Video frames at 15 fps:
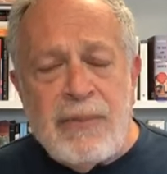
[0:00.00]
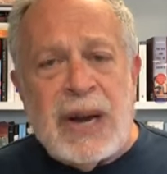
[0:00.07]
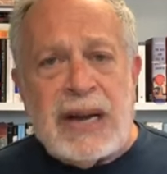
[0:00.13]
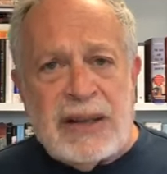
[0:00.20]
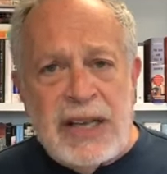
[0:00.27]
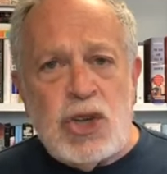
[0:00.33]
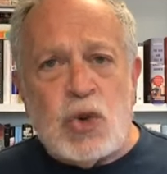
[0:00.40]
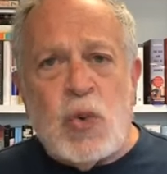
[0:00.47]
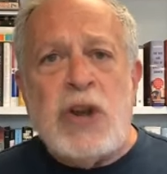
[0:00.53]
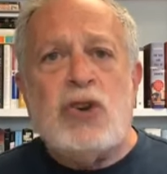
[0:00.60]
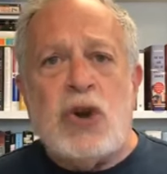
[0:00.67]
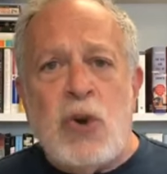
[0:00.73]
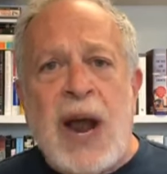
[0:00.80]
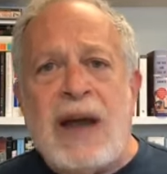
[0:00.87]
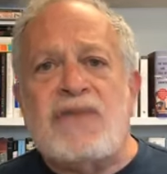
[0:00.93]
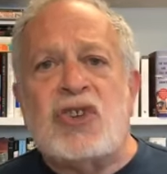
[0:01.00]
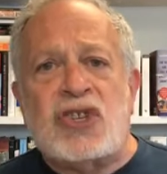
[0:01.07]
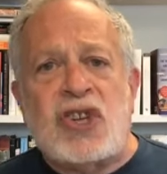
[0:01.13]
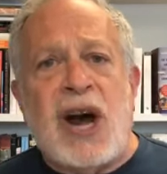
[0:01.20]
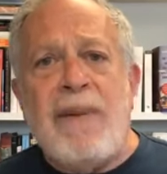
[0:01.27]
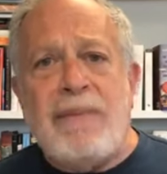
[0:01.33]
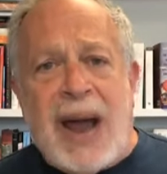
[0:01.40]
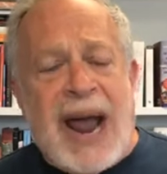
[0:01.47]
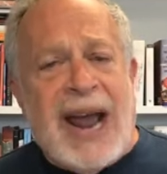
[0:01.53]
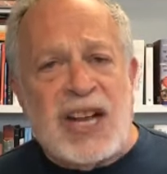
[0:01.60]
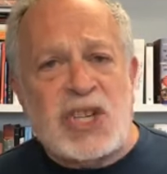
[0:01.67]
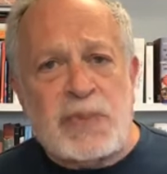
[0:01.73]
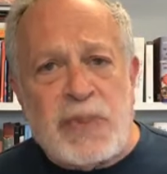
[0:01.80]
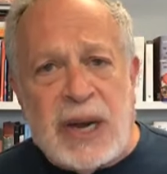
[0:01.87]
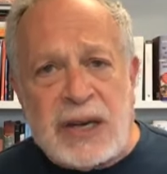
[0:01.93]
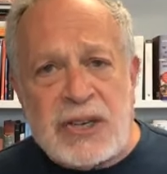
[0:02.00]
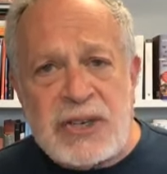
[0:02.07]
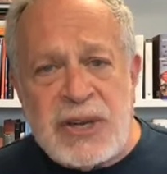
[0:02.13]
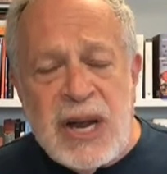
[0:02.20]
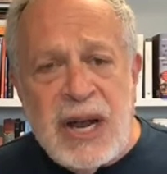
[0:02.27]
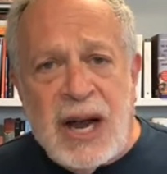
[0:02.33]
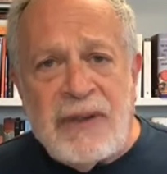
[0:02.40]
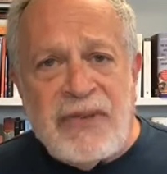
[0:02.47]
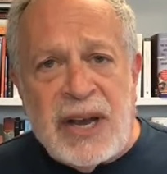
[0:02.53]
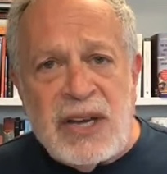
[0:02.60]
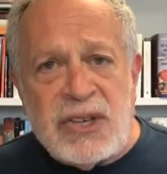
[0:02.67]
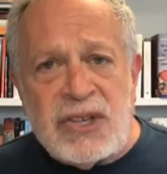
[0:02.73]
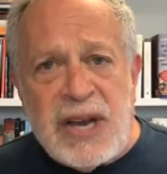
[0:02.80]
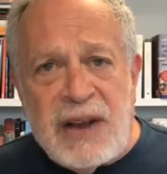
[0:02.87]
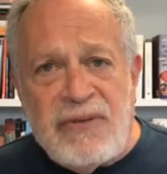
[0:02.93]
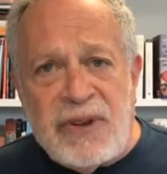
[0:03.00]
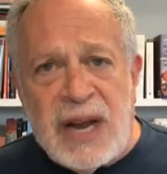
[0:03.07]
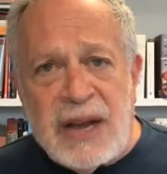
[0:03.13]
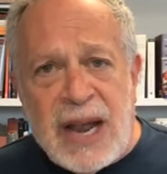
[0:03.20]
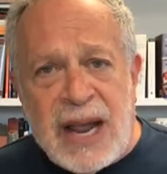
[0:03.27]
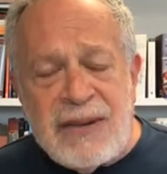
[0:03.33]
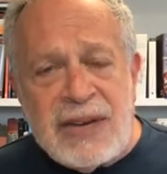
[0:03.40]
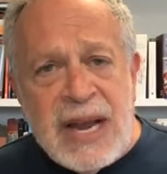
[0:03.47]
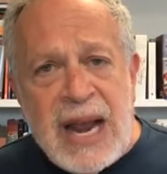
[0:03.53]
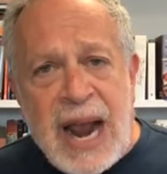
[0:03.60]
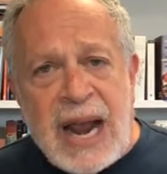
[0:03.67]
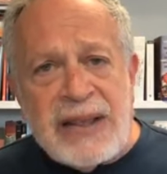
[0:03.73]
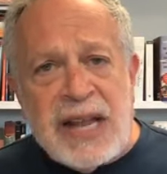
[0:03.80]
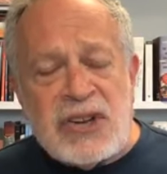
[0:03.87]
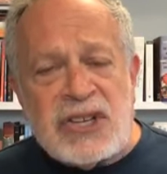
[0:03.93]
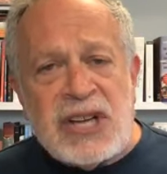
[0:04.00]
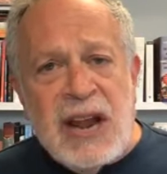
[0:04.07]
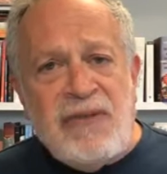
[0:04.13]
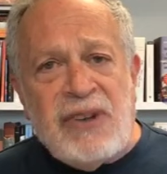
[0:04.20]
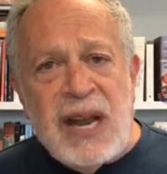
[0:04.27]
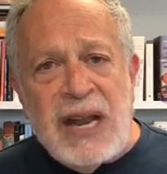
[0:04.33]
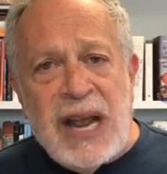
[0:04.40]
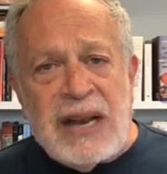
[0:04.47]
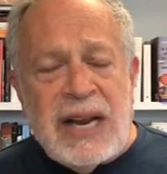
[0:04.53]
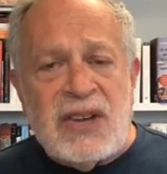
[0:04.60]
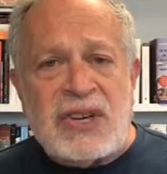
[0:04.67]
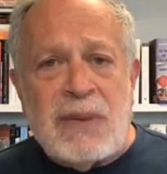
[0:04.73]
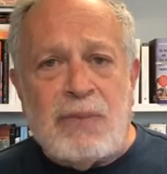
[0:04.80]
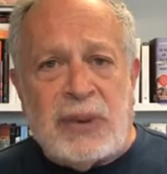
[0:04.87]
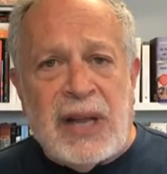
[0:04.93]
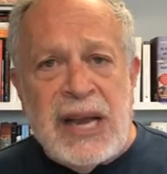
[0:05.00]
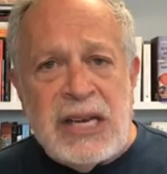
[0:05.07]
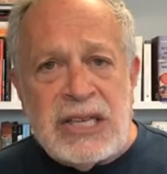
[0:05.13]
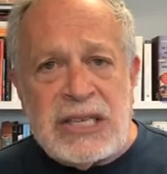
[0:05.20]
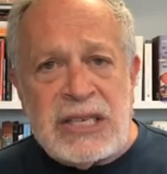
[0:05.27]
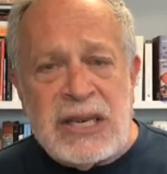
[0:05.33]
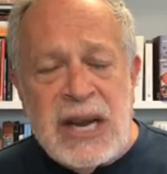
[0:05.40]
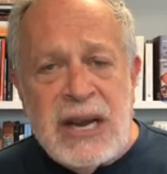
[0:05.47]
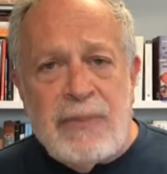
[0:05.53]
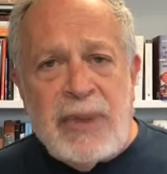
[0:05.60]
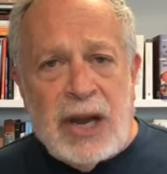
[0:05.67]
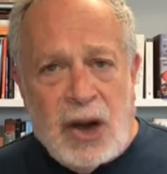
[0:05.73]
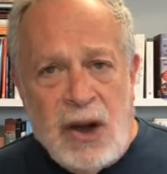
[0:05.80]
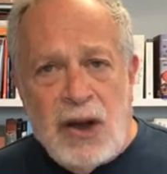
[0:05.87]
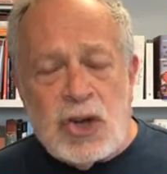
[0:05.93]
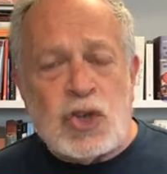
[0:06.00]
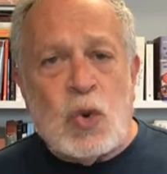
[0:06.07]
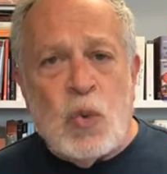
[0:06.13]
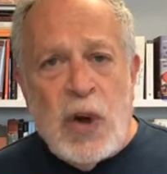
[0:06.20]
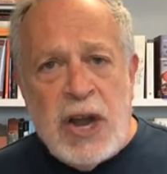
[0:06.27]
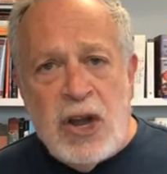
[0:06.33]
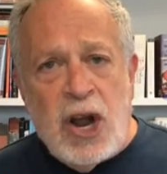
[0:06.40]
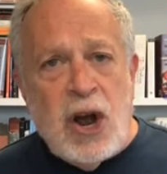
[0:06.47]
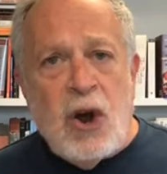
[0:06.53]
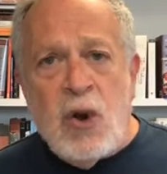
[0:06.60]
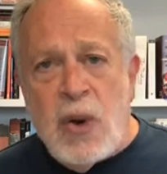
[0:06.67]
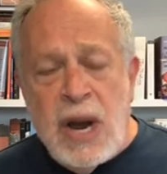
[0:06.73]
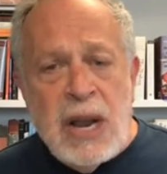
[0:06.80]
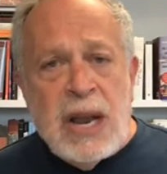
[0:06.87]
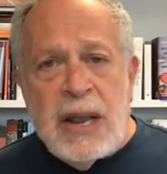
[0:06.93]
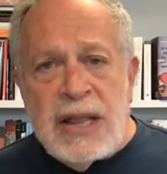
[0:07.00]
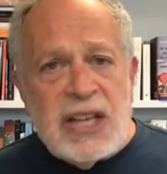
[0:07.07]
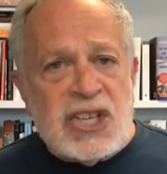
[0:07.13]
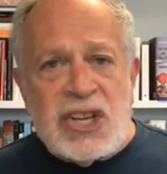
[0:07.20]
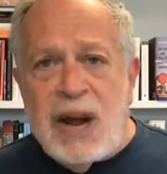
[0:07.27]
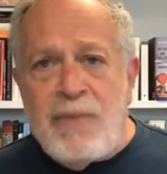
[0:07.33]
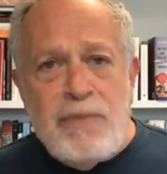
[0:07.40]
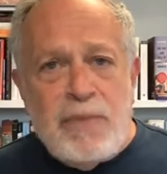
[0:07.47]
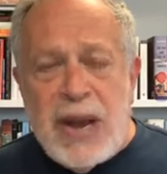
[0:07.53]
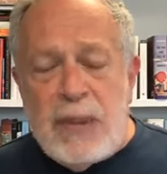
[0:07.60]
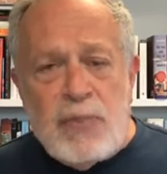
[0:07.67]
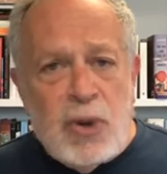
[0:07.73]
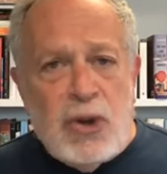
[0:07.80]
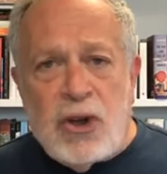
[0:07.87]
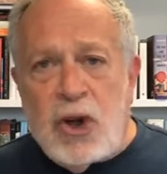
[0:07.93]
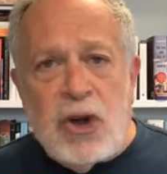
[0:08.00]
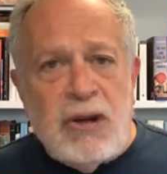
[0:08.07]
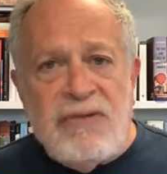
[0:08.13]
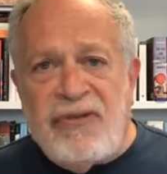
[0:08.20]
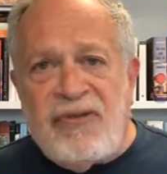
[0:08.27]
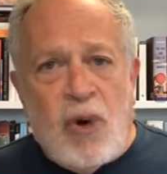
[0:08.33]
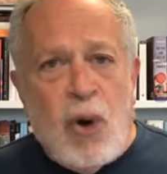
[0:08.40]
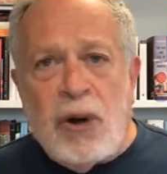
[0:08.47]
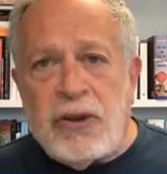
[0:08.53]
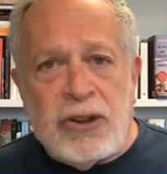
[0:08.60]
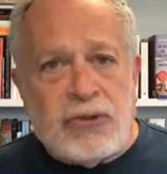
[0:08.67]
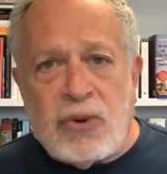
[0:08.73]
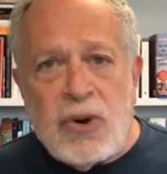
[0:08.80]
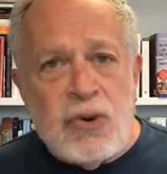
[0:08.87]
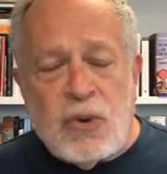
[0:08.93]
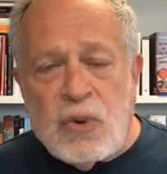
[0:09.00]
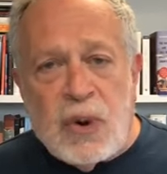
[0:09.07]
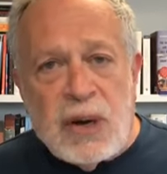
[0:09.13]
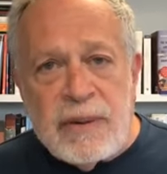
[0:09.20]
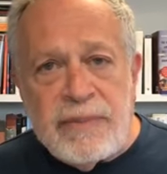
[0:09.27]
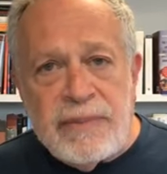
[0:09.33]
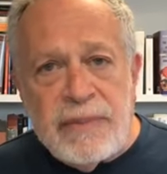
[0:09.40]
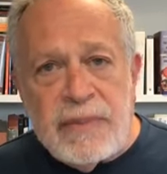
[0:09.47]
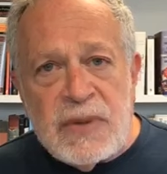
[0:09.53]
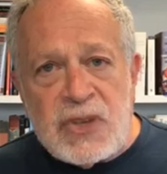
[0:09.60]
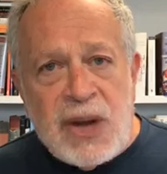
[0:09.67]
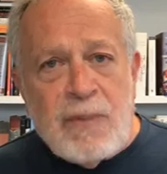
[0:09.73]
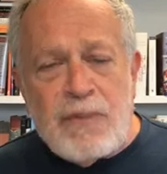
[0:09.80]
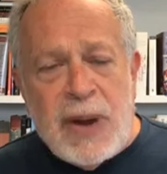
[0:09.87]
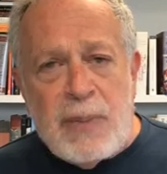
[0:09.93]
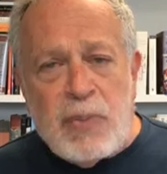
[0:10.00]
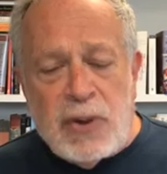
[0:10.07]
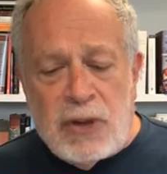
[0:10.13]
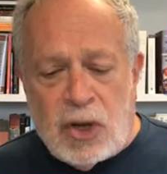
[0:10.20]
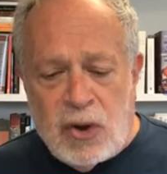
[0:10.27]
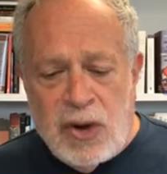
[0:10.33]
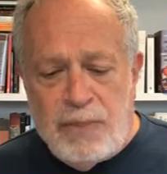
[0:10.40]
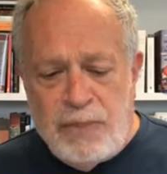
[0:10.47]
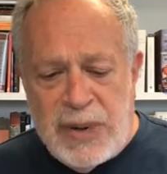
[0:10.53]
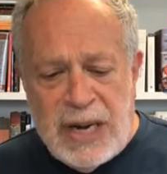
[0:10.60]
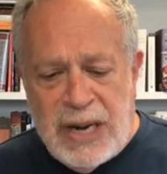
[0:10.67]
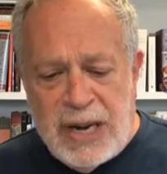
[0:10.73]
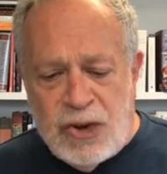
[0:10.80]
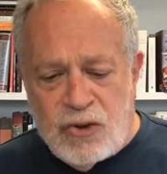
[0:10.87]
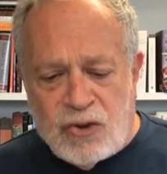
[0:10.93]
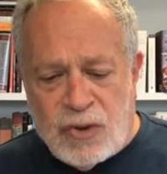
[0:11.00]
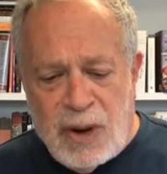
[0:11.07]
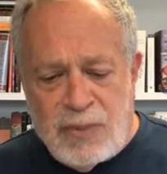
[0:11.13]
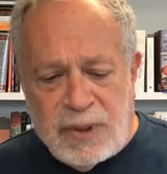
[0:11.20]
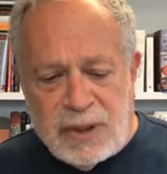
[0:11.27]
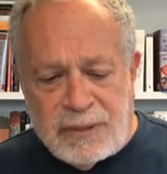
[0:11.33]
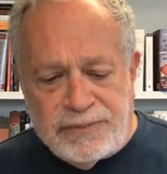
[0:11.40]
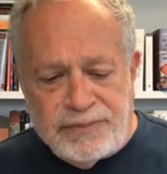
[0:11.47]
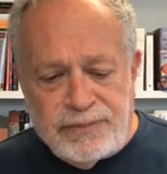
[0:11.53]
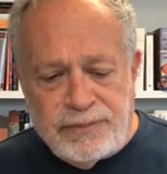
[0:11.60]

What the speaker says: but at least we do have some aspects of a safety net, and that safety net is in place because we know some people could fall through. Some people could be in trouble.